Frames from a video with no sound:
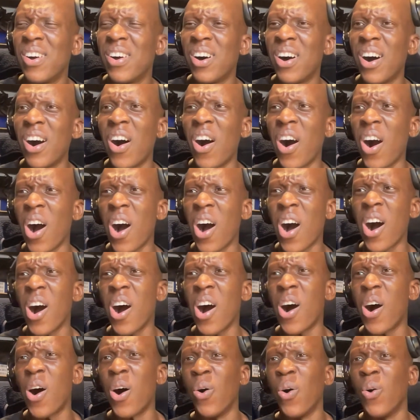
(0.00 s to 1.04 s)

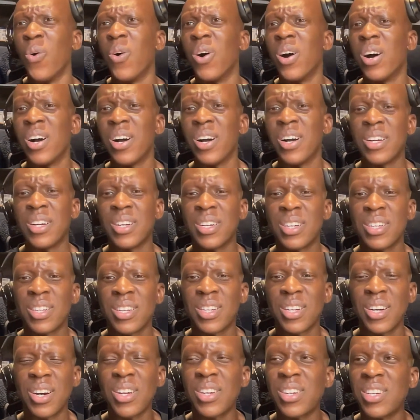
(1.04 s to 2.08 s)
Oh!
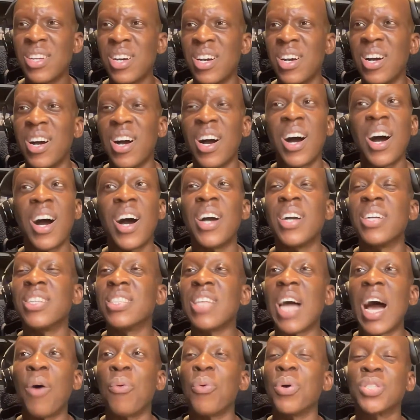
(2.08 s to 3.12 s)
And
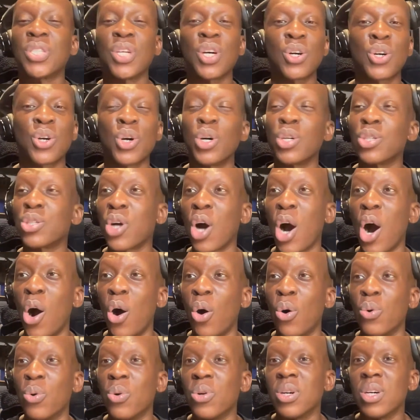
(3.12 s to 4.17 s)
that was a good
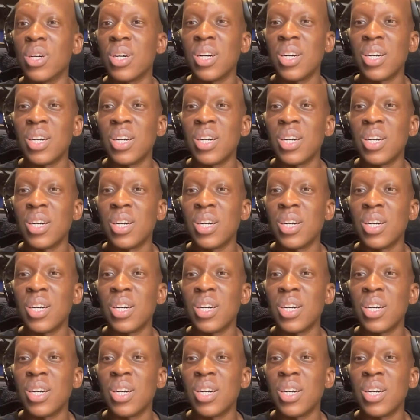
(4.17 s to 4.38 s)
goal.